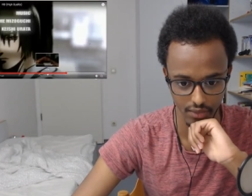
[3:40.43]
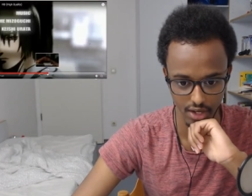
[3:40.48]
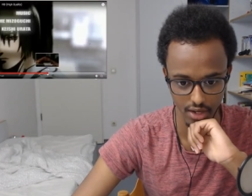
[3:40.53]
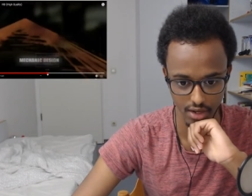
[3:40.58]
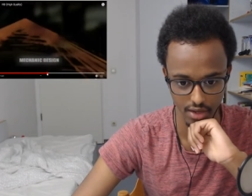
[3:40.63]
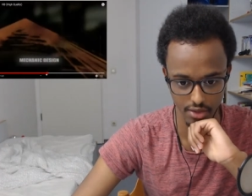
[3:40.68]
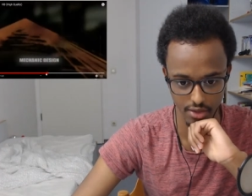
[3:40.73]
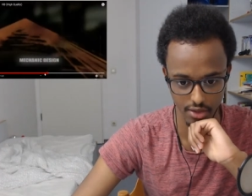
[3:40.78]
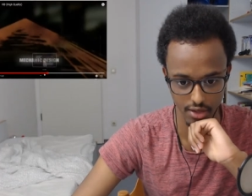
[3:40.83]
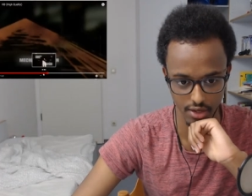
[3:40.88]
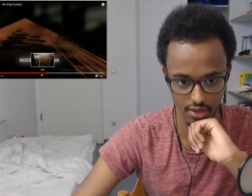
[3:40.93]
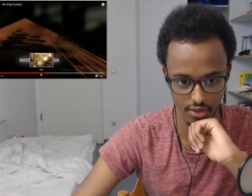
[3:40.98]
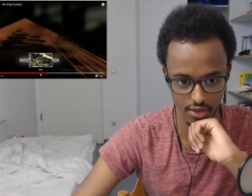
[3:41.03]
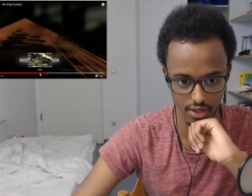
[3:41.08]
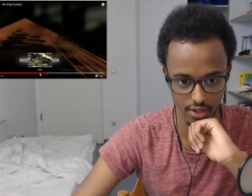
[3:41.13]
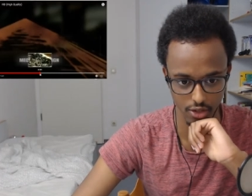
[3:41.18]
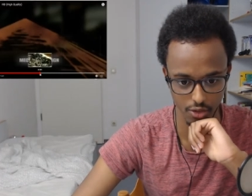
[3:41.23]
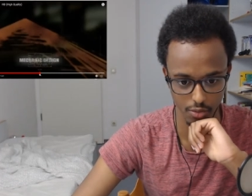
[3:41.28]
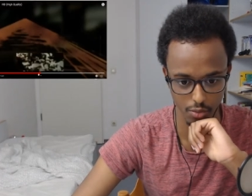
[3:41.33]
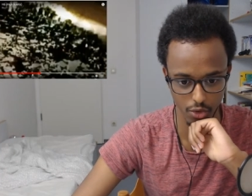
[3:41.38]
i think
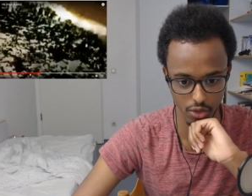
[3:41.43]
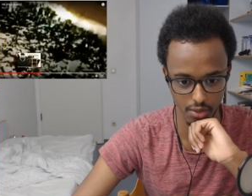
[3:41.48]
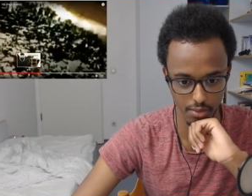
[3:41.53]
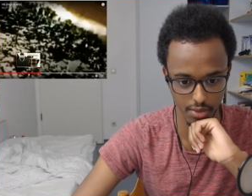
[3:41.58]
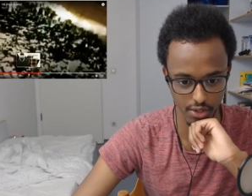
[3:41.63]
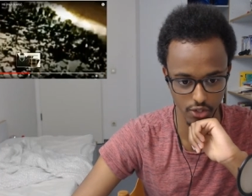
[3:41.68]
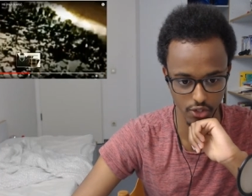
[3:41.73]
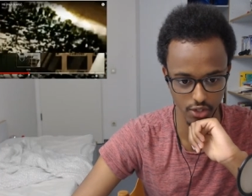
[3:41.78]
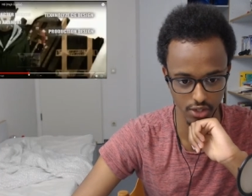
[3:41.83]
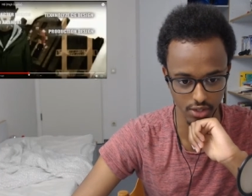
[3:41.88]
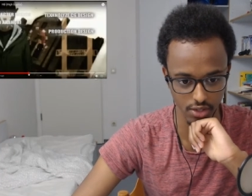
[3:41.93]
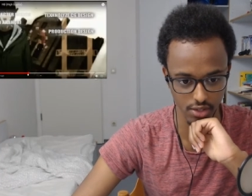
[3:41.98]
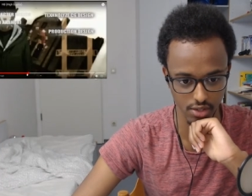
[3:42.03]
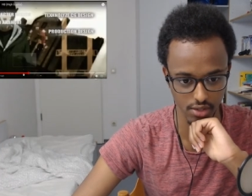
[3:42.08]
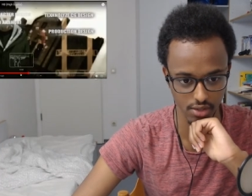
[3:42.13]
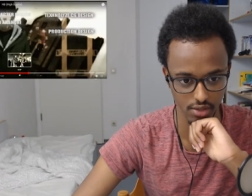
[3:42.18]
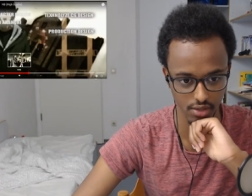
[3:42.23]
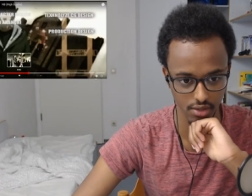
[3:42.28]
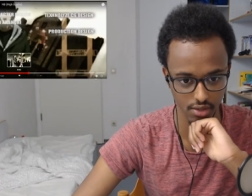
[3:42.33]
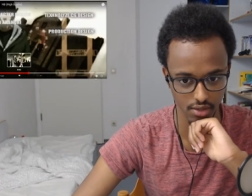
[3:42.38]
that's pretty much it
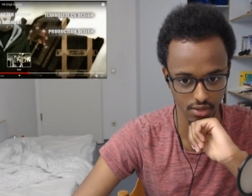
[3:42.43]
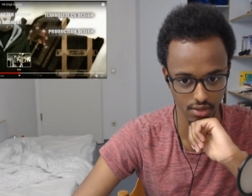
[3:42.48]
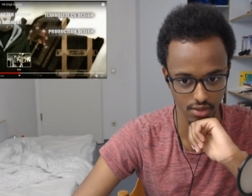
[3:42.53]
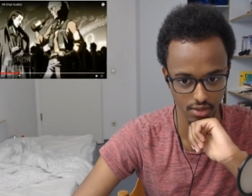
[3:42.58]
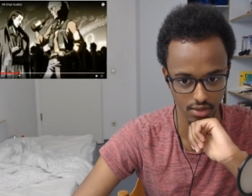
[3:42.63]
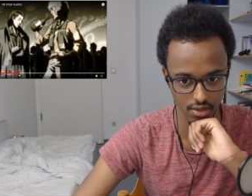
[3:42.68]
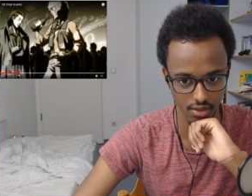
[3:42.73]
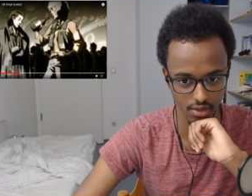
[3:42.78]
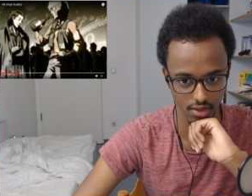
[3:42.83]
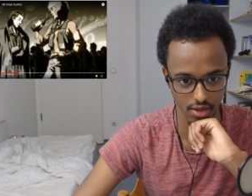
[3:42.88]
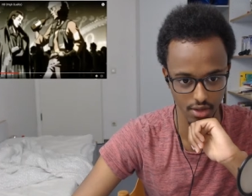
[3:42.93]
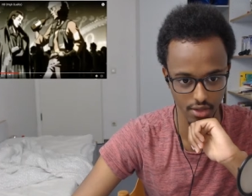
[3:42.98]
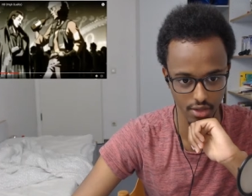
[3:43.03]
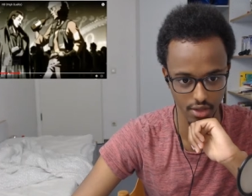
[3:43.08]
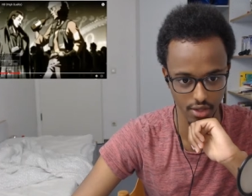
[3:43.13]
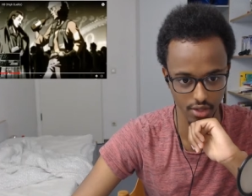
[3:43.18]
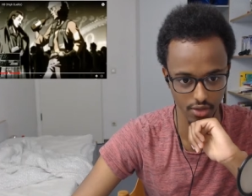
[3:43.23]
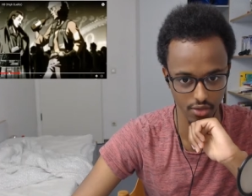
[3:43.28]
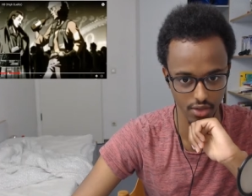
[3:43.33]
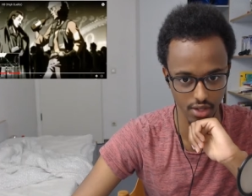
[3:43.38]
i
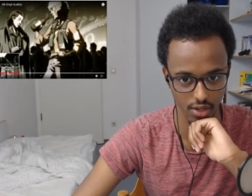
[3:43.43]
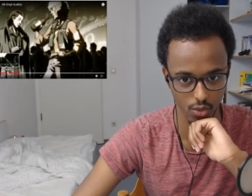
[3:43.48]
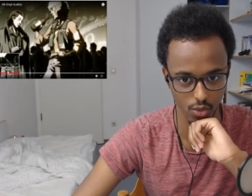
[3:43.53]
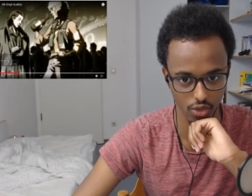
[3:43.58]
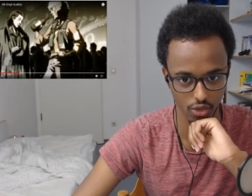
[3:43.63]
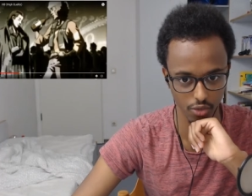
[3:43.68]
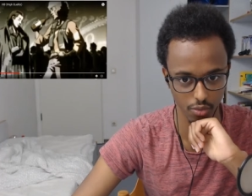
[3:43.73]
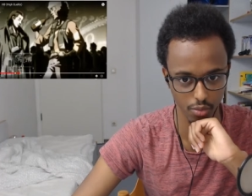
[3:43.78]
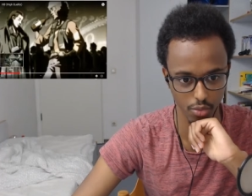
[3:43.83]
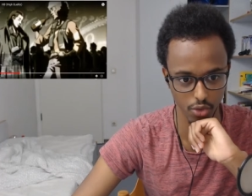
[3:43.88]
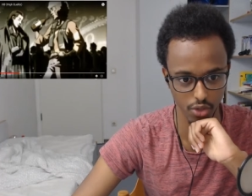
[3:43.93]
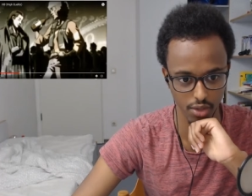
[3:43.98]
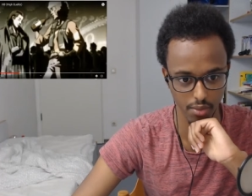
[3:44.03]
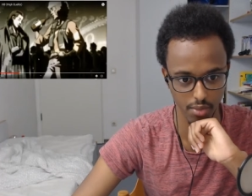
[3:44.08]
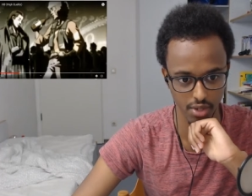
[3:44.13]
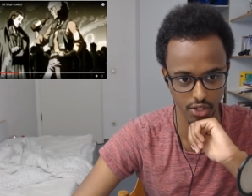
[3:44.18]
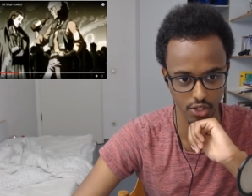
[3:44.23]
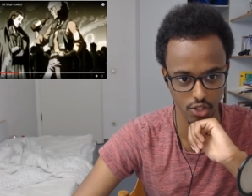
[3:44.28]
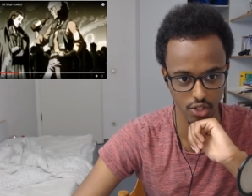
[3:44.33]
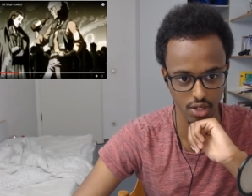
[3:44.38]
think that was pretty
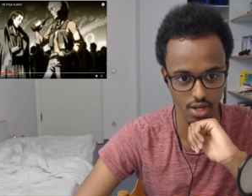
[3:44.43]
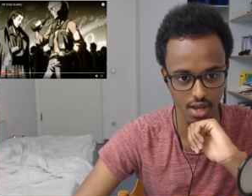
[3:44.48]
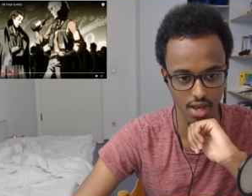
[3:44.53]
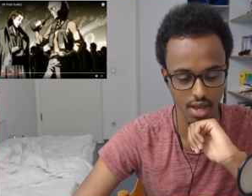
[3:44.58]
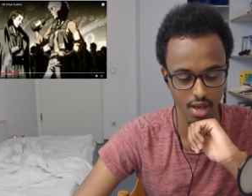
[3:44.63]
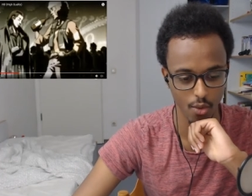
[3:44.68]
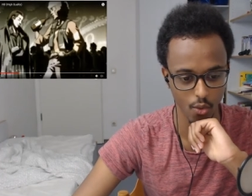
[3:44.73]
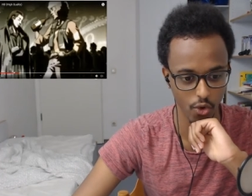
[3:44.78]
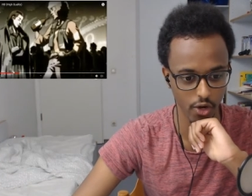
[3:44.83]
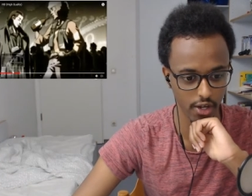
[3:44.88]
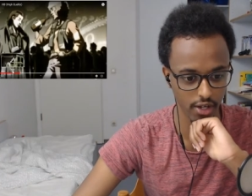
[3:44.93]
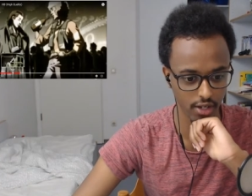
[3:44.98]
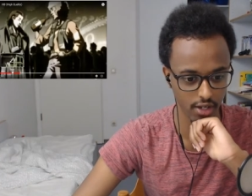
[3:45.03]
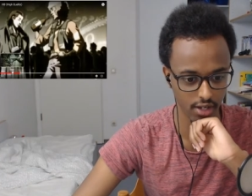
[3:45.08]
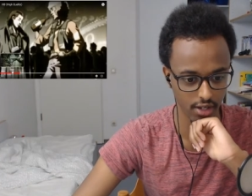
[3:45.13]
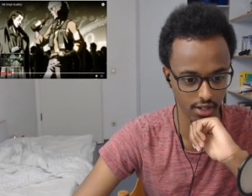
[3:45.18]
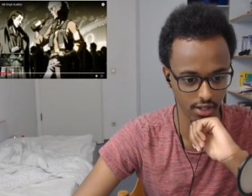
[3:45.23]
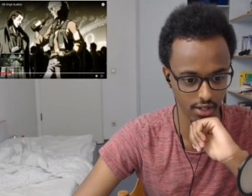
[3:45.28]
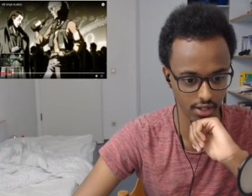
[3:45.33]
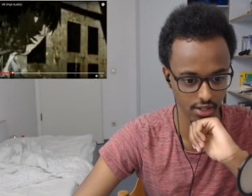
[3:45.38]
much what i
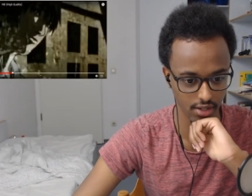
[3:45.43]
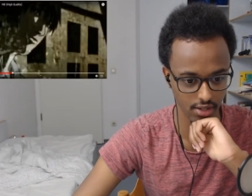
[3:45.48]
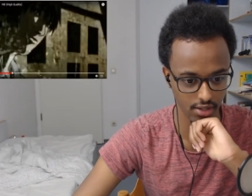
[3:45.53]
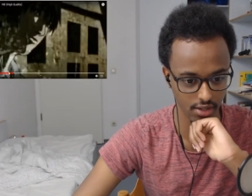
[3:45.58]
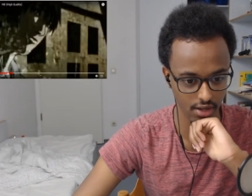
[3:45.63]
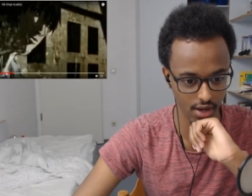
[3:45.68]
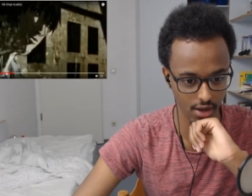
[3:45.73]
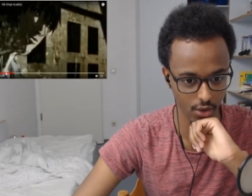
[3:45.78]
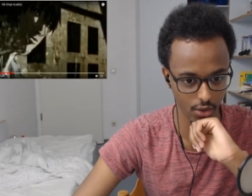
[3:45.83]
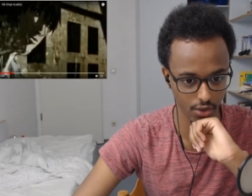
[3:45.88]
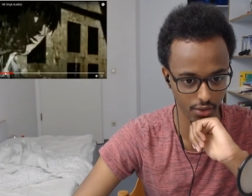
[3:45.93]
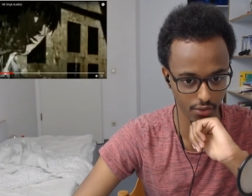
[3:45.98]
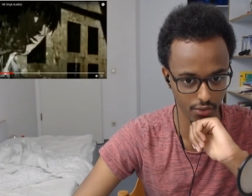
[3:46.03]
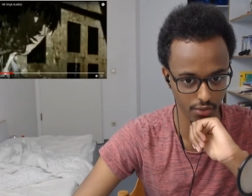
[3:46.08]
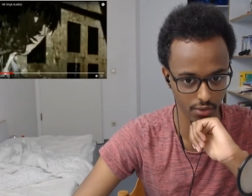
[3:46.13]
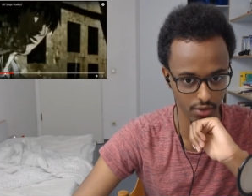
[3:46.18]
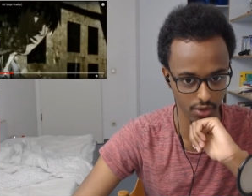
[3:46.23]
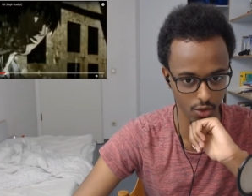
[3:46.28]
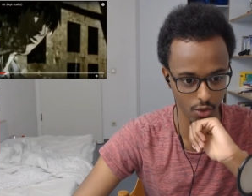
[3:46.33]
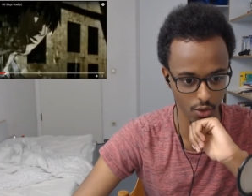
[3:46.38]
can get out of
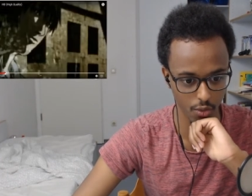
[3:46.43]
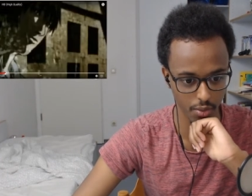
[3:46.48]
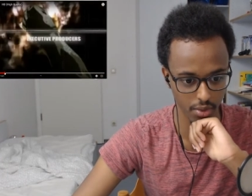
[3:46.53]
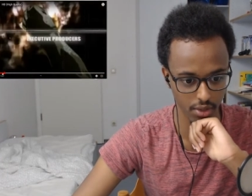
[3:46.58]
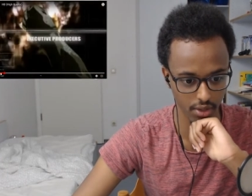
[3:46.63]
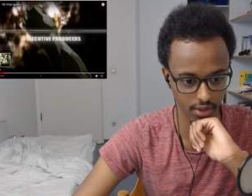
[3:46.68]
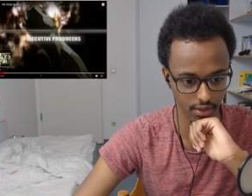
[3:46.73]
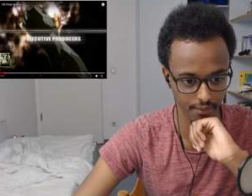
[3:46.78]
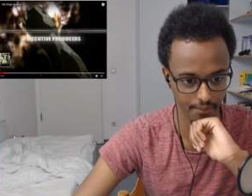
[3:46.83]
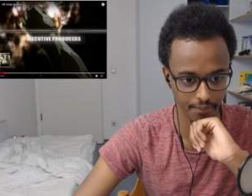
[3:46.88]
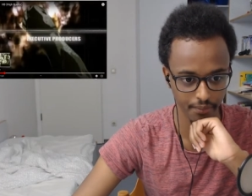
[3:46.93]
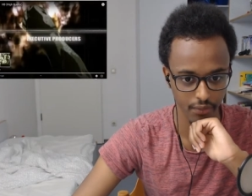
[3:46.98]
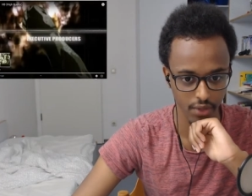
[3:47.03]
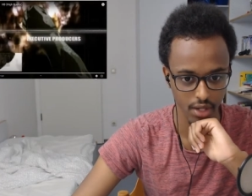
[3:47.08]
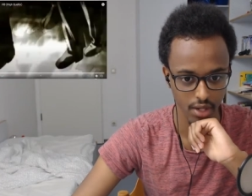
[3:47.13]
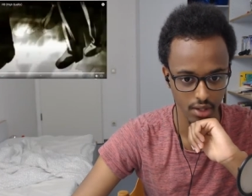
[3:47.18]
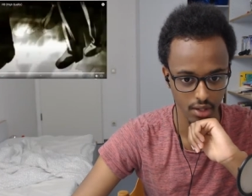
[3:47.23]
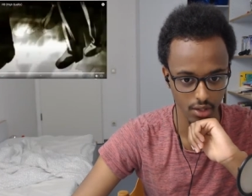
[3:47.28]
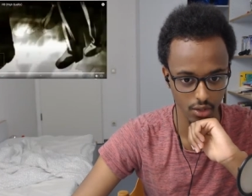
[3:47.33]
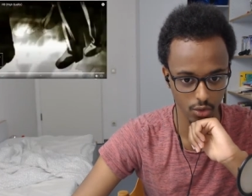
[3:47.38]
the opening
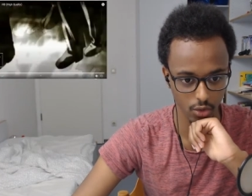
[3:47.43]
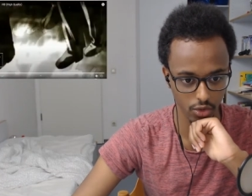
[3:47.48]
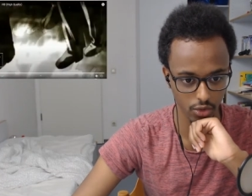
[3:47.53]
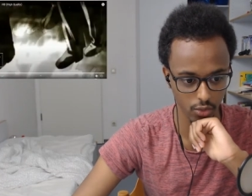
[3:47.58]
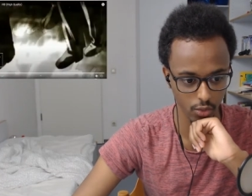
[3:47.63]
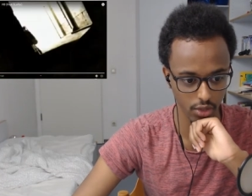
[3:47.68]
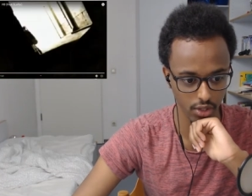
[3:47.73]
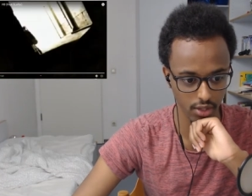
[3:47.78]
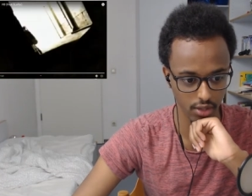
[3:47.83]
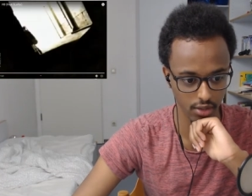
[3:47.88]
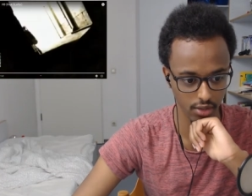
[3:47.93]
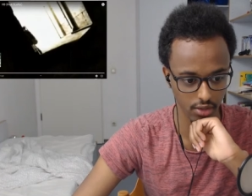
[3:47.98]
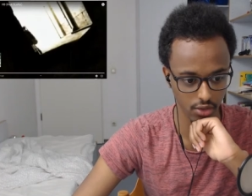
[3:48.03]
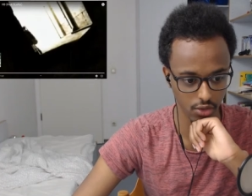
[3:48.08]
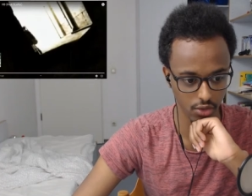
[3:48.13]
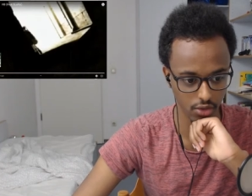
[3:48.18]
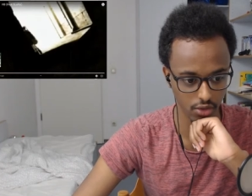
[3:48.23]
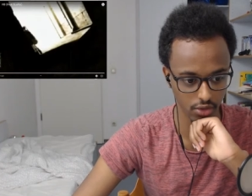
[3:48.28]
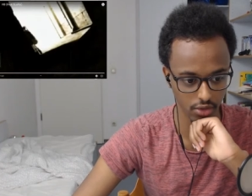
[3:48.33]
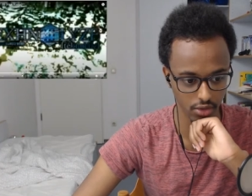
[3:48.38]
looks really
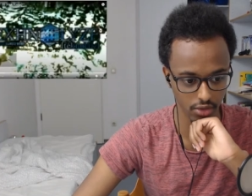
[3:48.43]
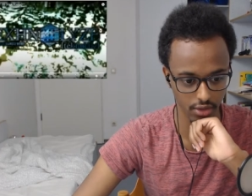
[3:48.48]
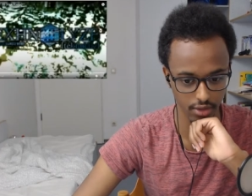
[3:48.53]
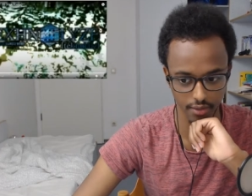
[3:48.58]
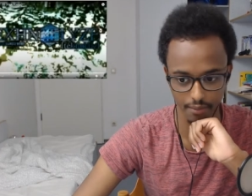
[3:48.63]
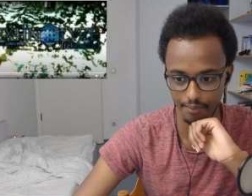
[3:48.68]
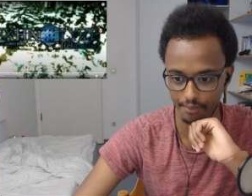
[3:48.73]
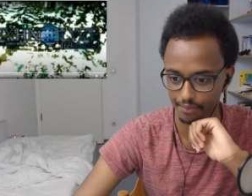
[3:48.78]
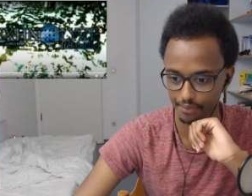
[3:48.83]
interesting